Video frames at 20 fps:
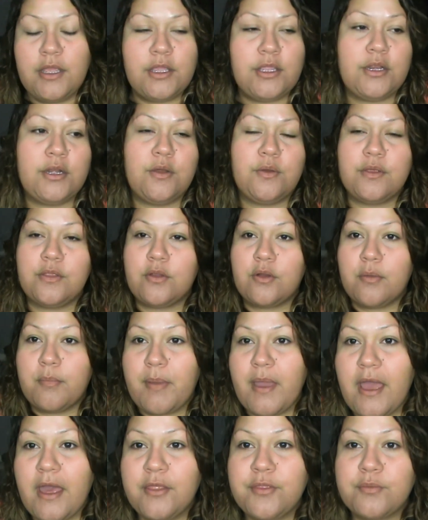you know, either a
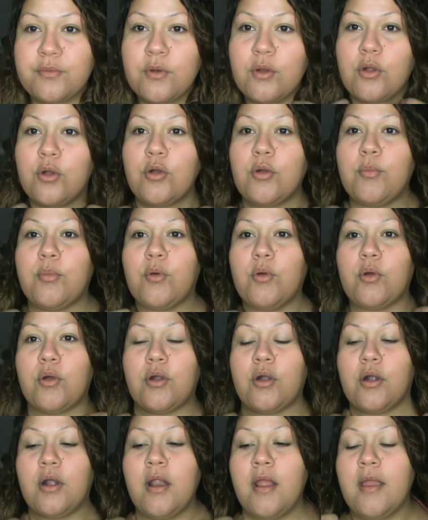bathrobe
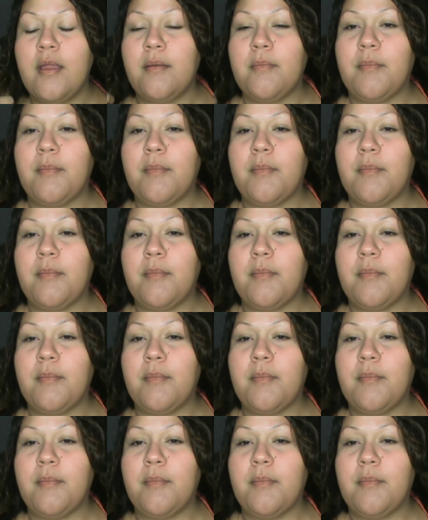or